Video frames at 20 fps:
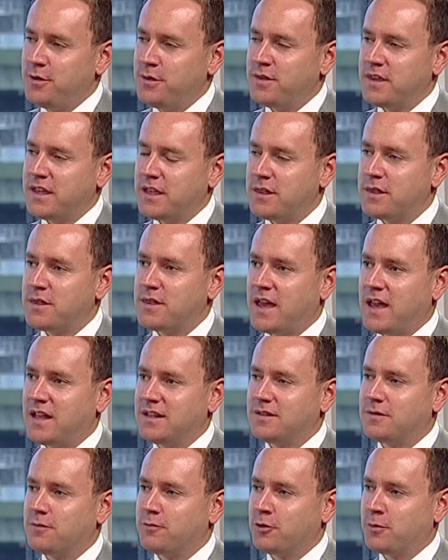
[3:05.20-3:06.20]
do you think
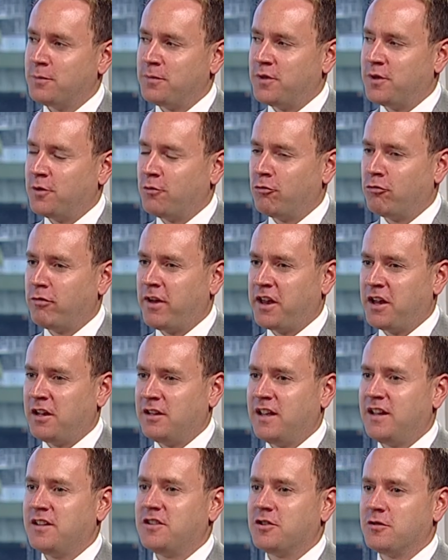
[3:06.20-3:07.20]
that from the
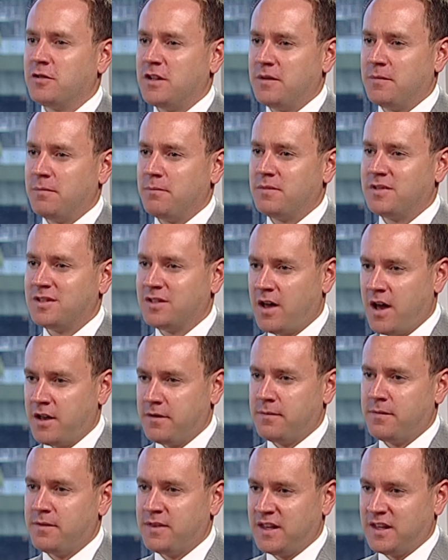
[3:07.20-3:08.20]
regulatory
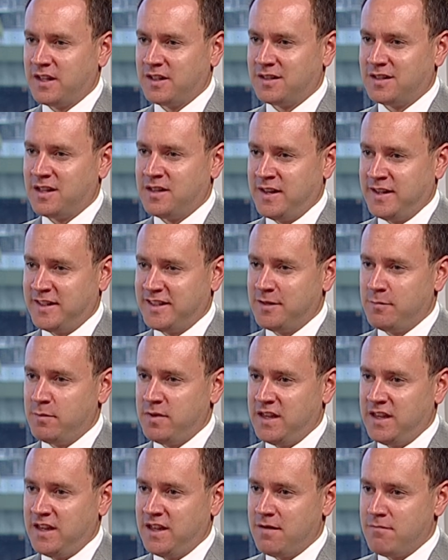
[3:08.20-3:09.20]
side of things, there needs to
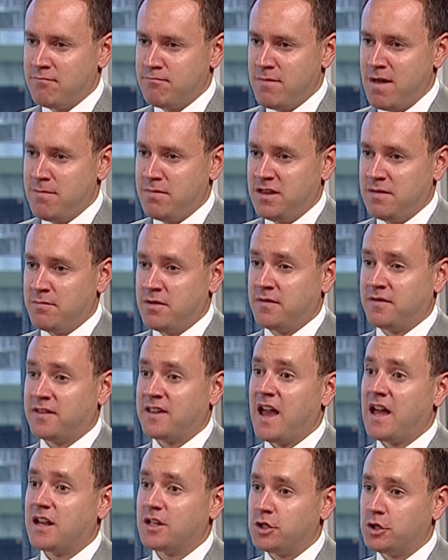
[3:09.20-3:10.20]
be maybe a bit of
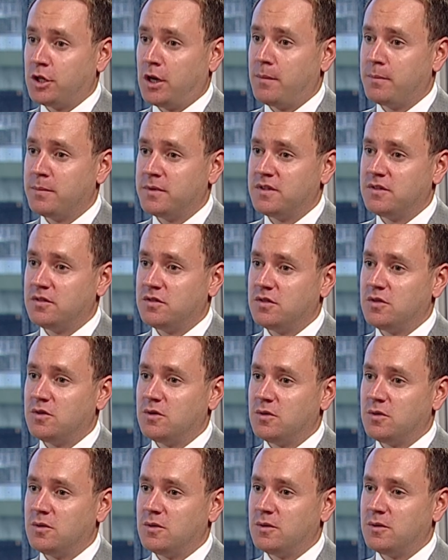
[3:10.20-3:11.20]
catch up
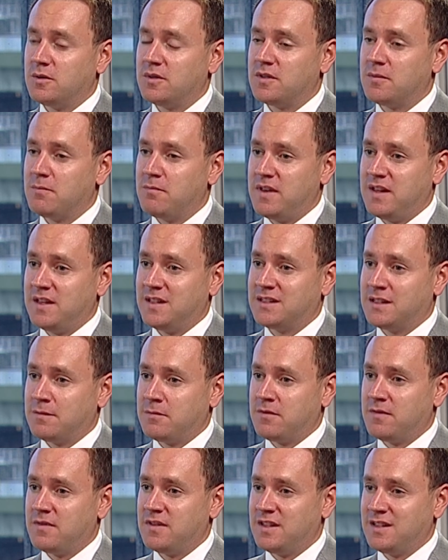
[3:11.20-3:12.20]
to, to meet
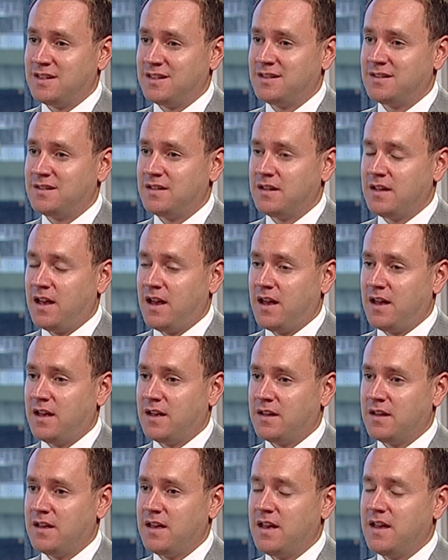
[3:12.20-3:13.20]
some of these
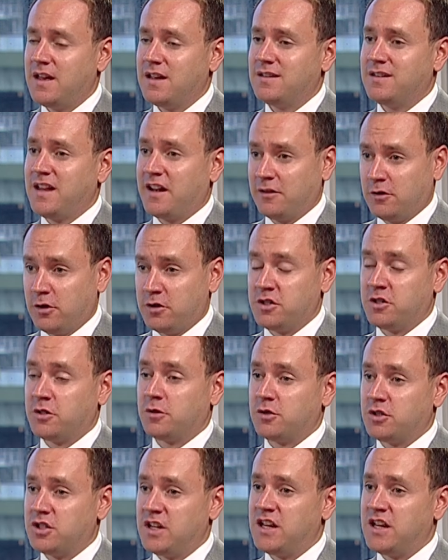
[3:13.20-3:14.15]
uh, technological